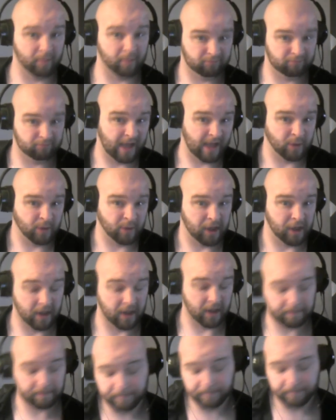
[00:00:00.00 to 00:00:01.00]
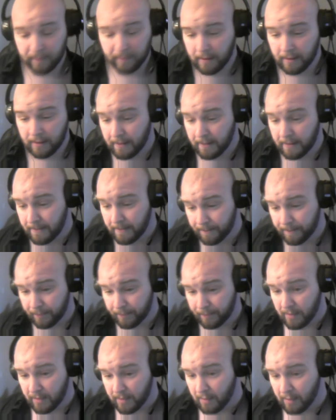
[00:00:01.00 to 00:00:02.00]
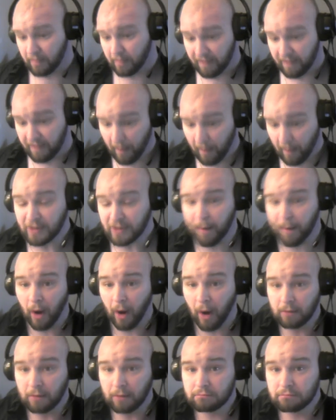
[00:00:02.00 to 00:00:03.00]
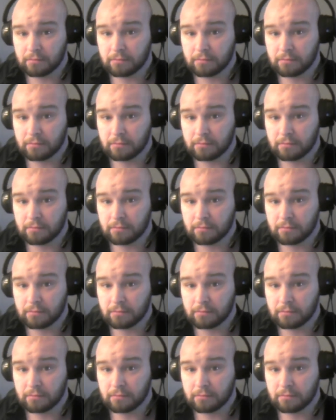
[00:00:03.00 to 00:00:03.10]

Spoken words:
but that's what you did. But for most part,